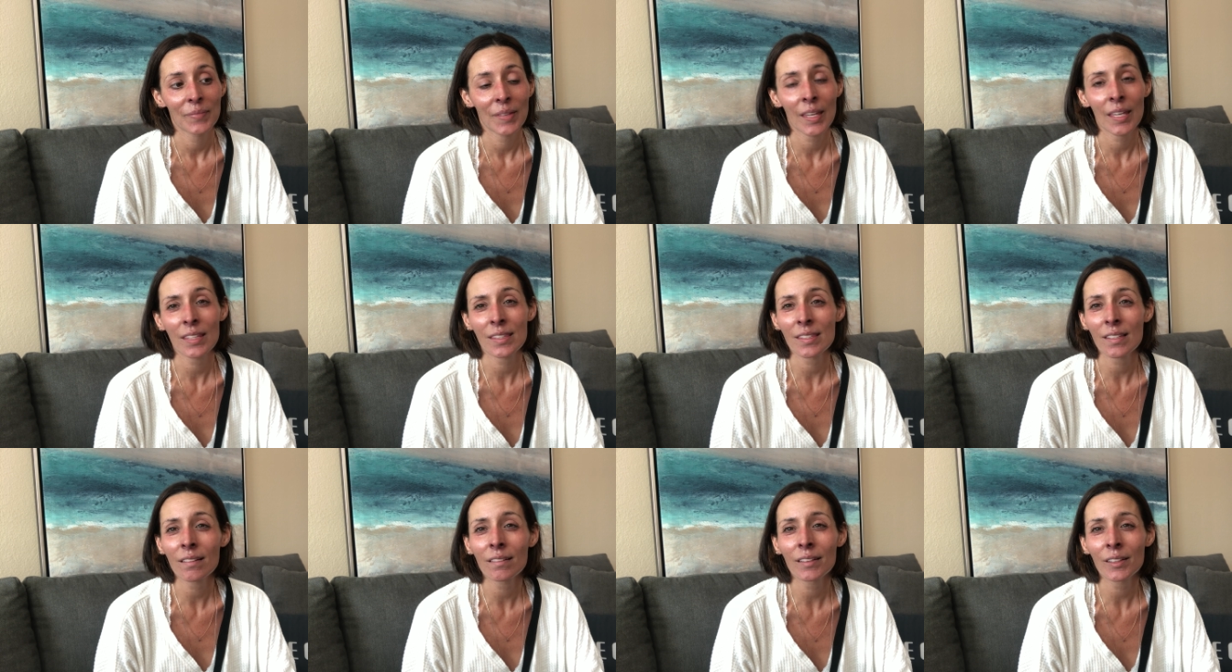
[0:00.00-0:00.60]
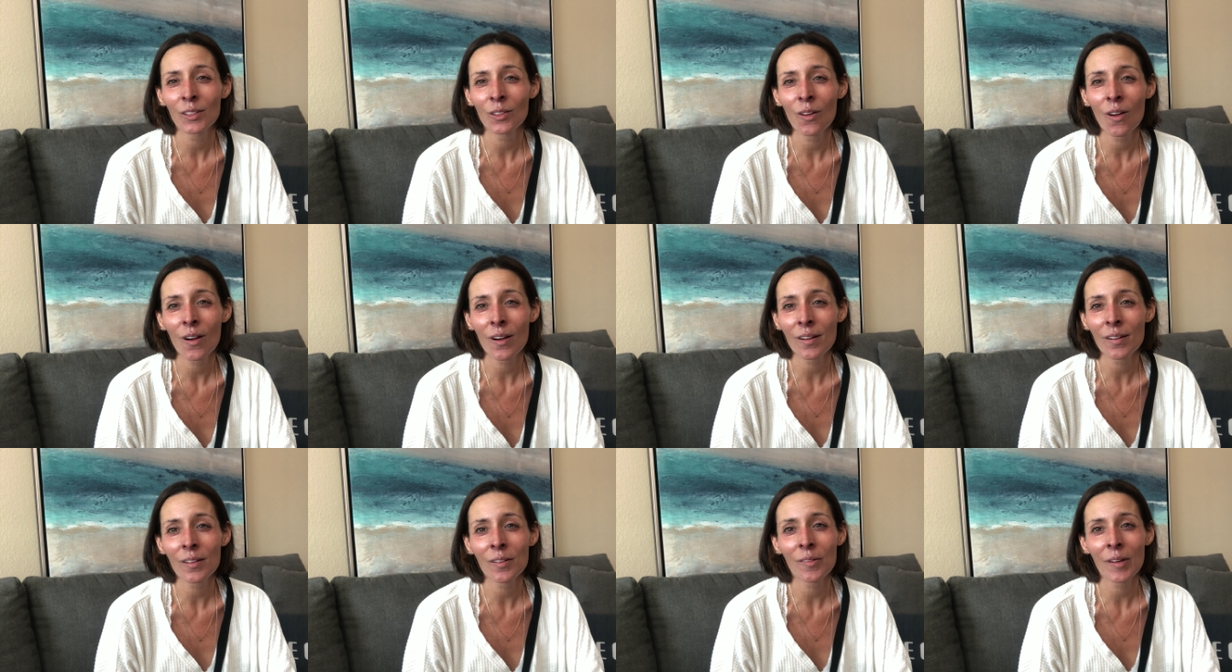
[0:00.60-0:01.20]
it's a little
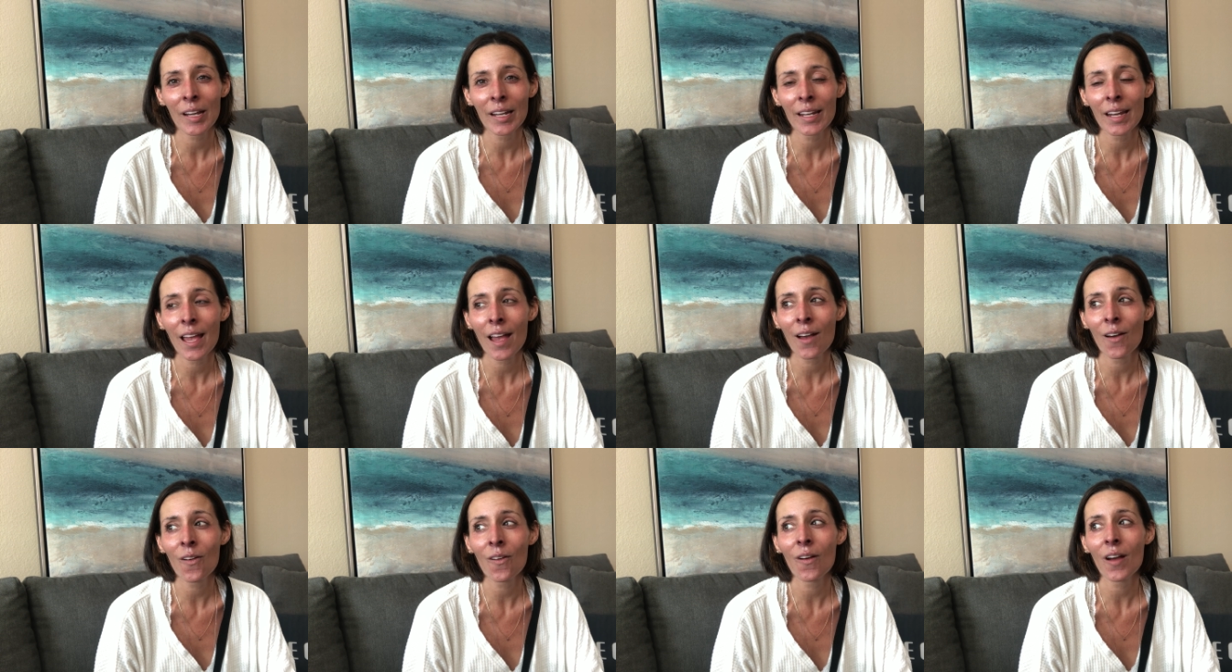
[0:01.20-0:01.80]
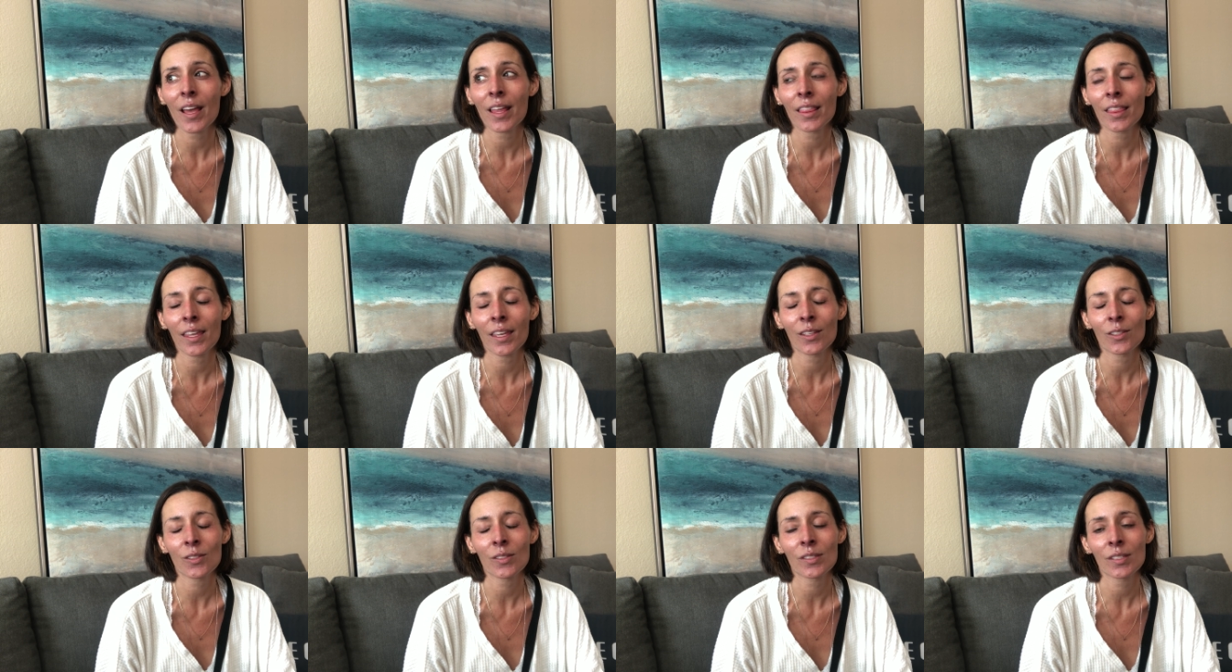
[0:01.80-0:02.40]
harder right now, I
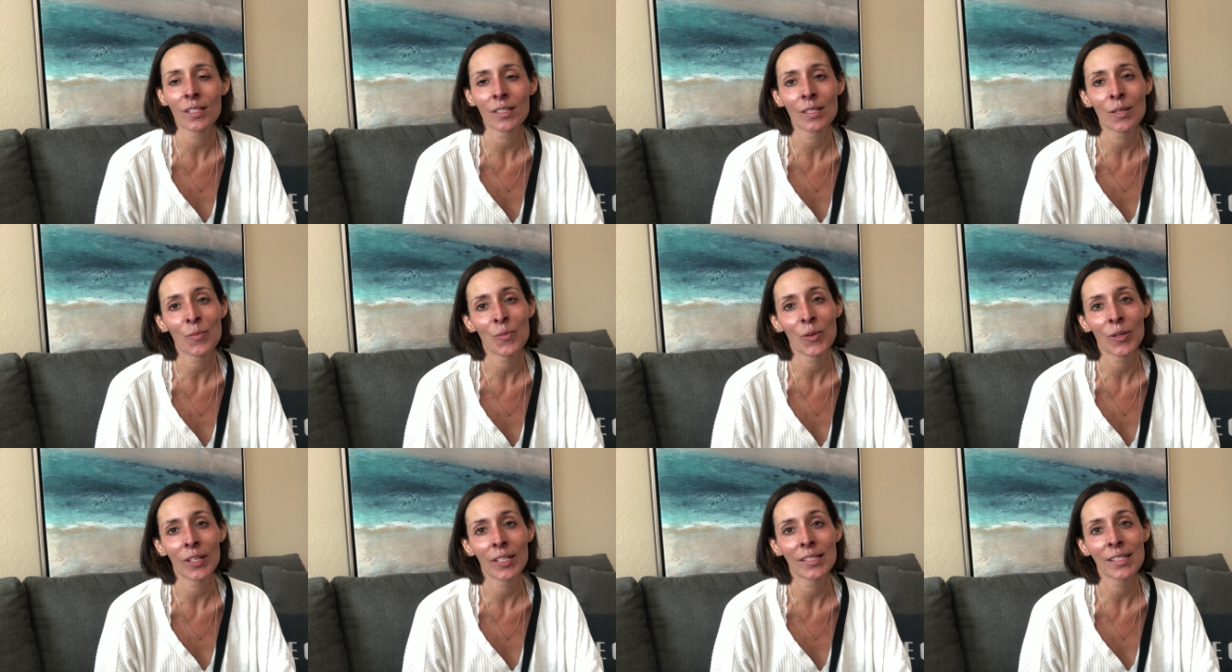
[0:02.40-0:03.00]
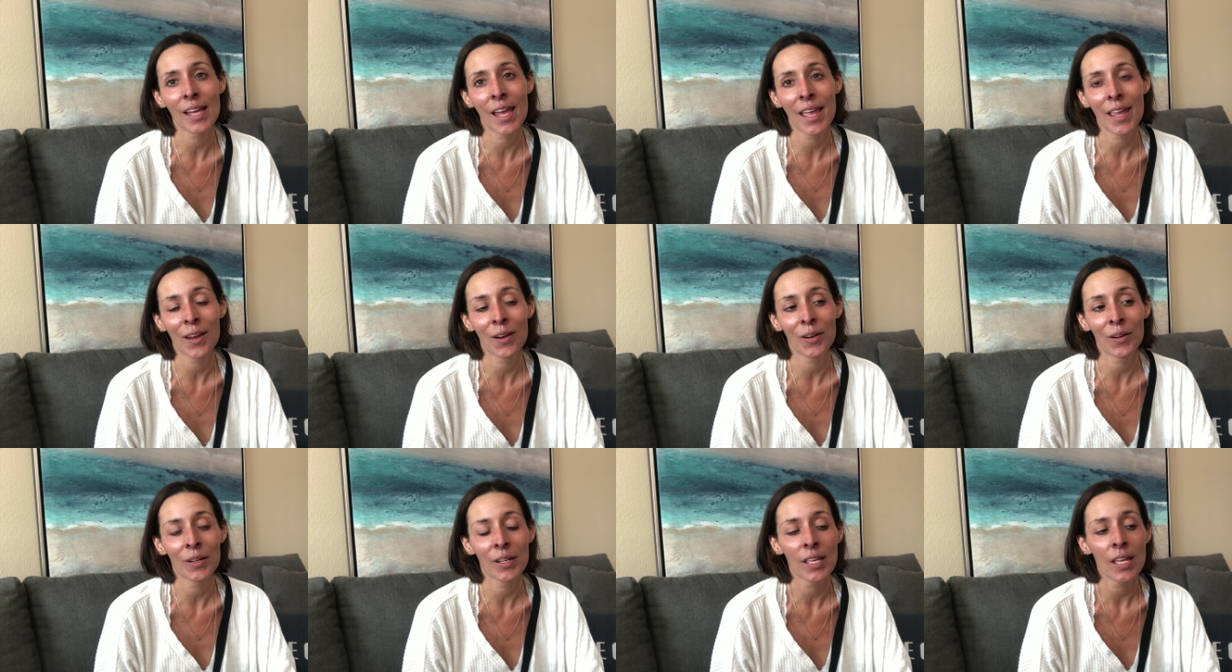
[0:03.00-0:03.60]
think just because I'm really
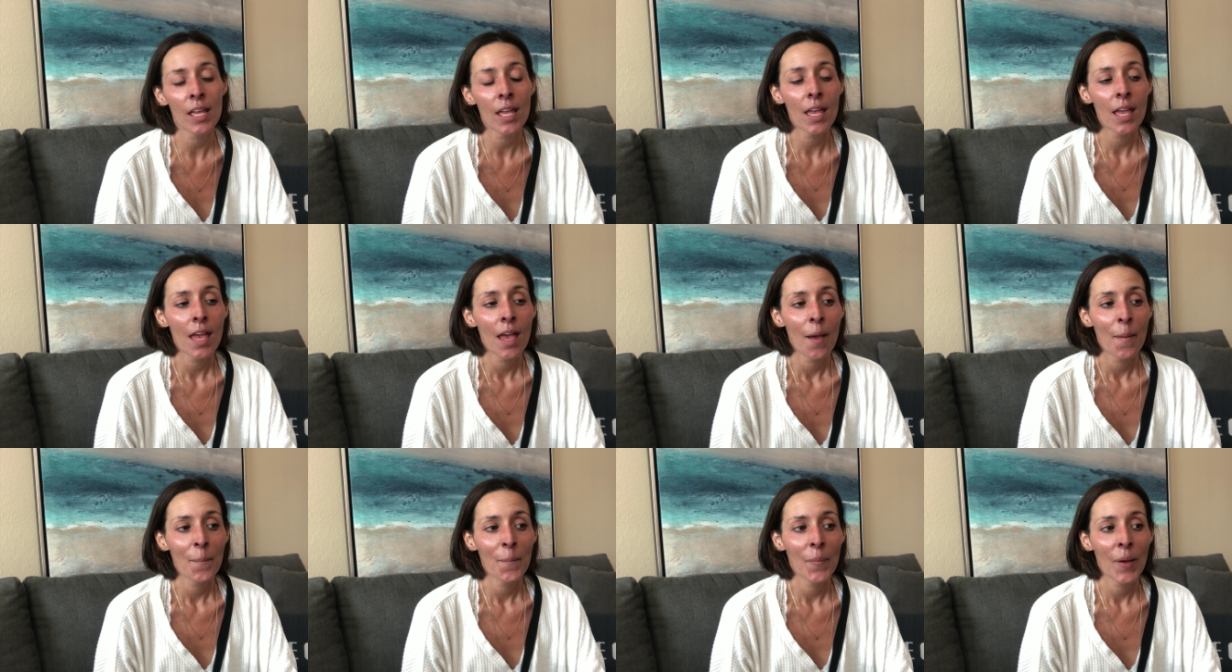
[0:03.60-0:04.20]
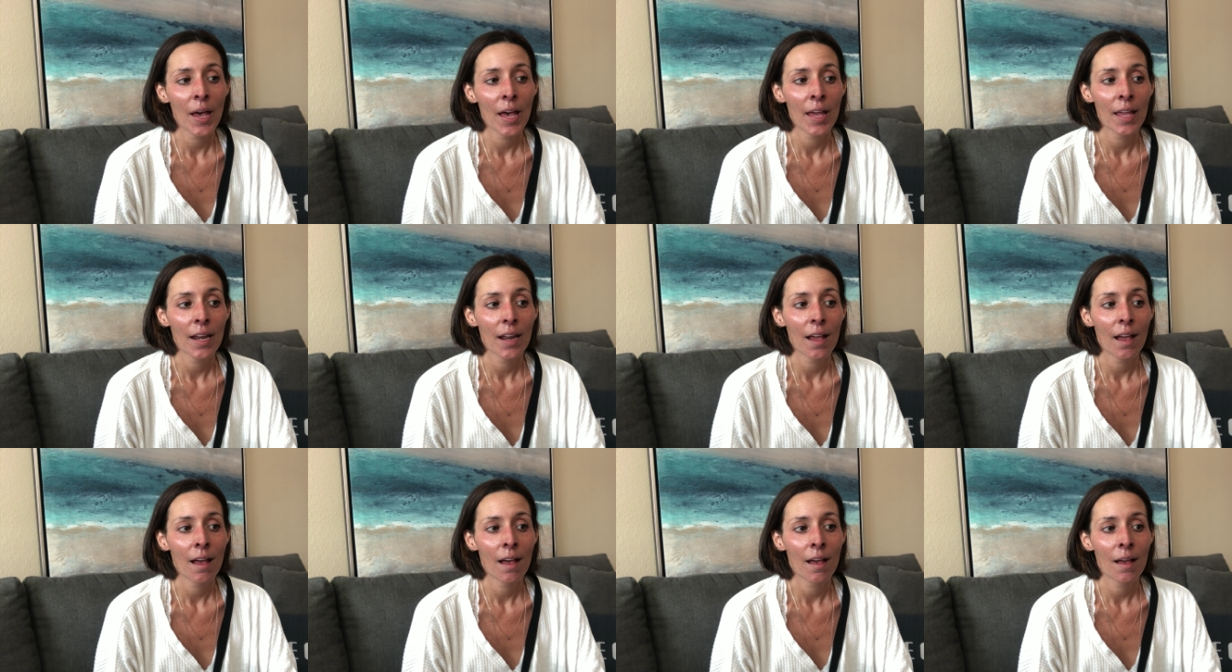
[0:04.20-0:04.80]
tired, but
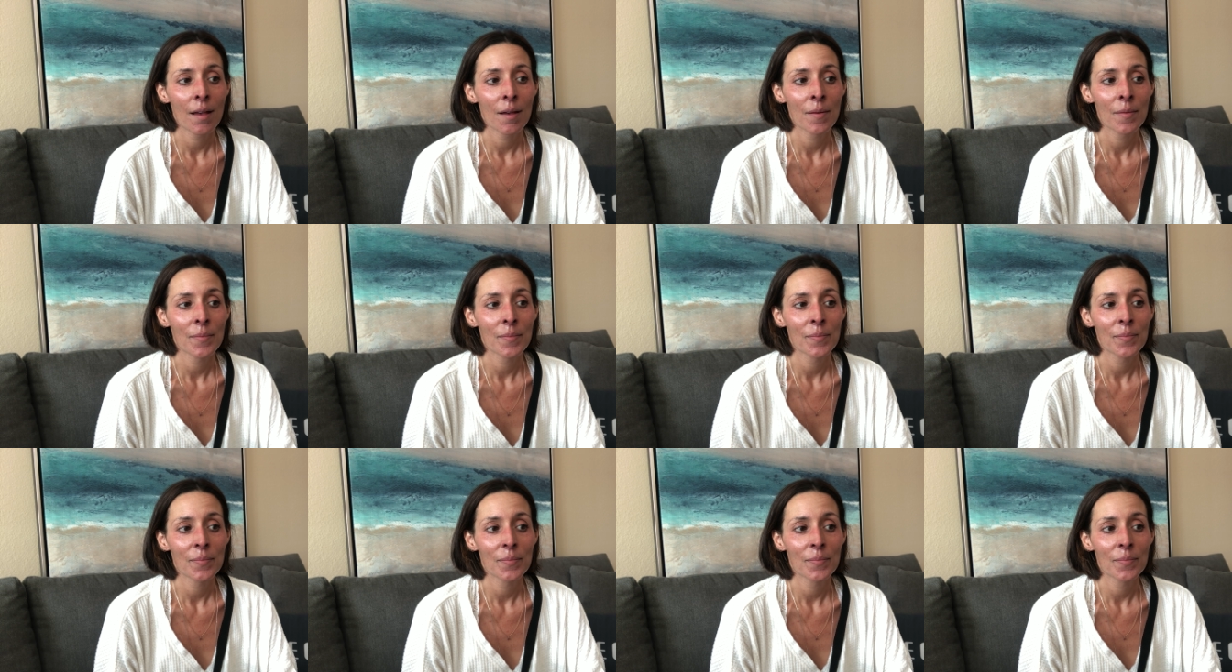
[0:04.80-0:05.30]
um,